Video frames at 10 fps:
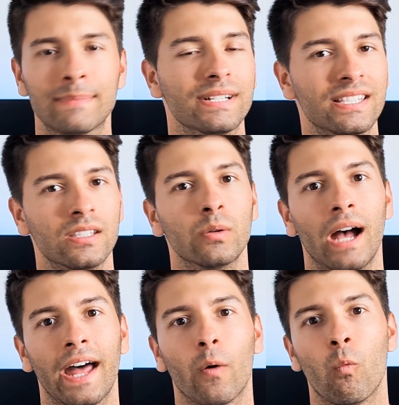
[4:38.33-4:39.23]
but still
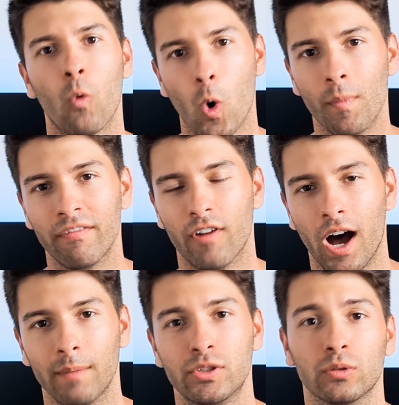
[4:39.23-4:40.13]
had a warmer
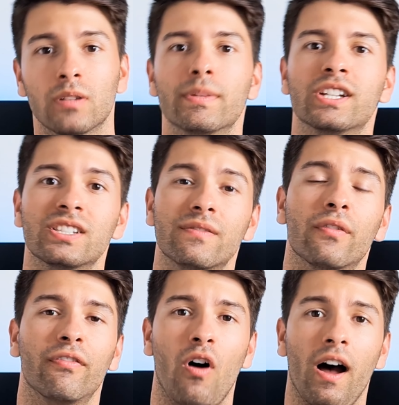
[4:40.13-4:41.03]
vibe to it because of the
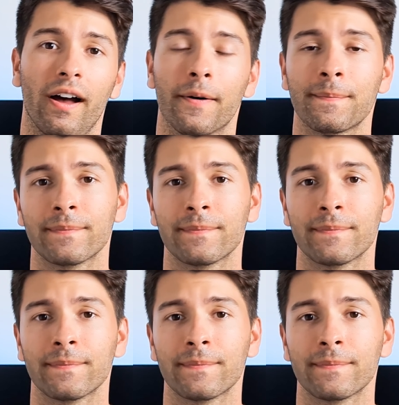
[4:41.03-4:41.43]
fire.